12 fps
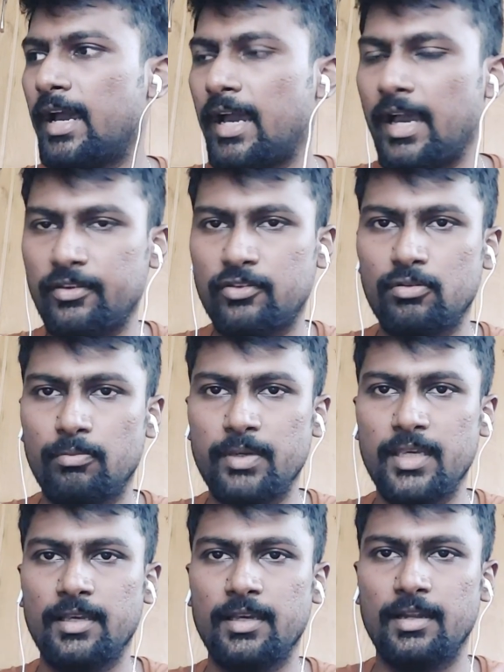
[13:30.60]
has to
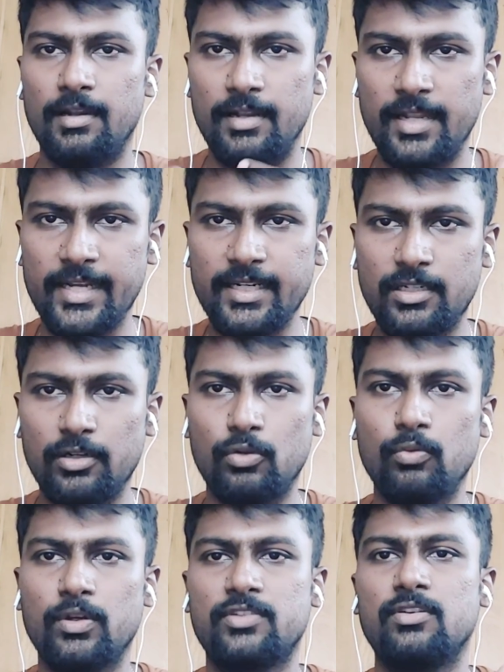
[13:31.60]
be linked
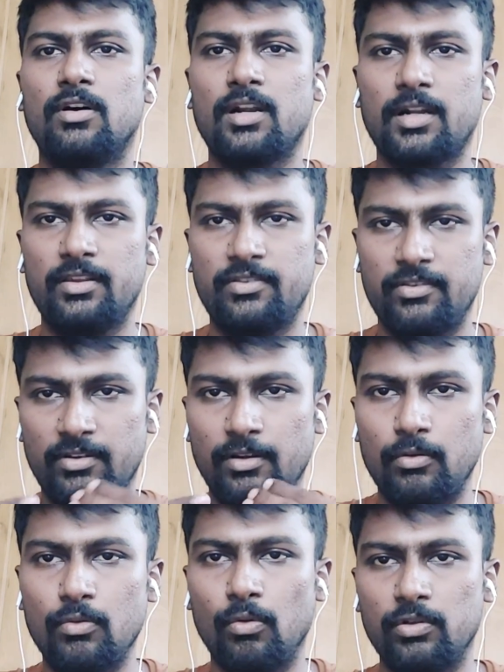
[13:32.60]
towards the organizational
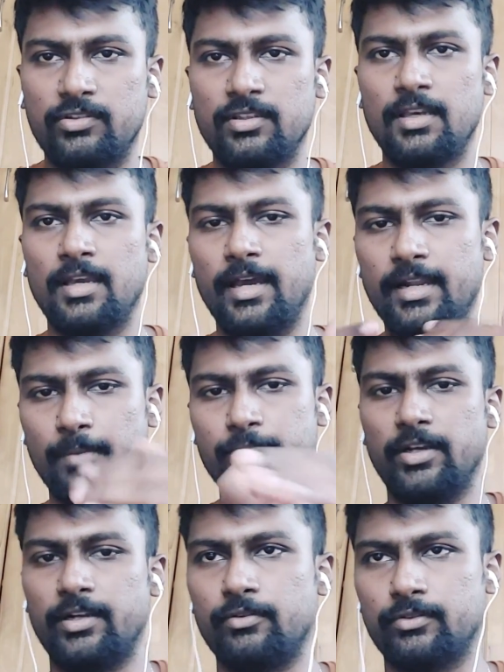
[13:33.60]
goals and
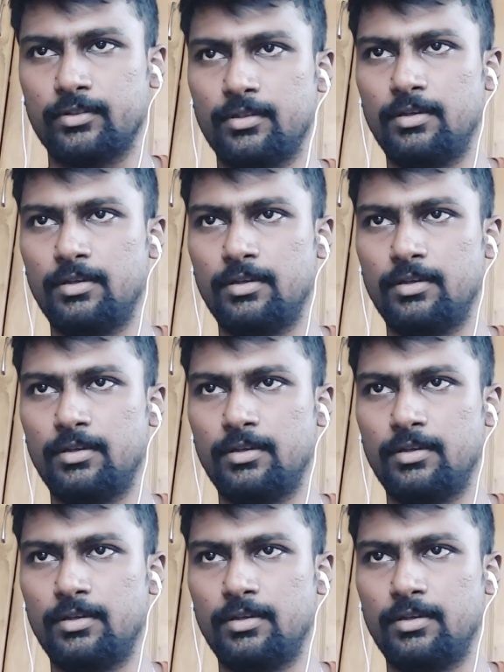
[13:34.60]
objectives.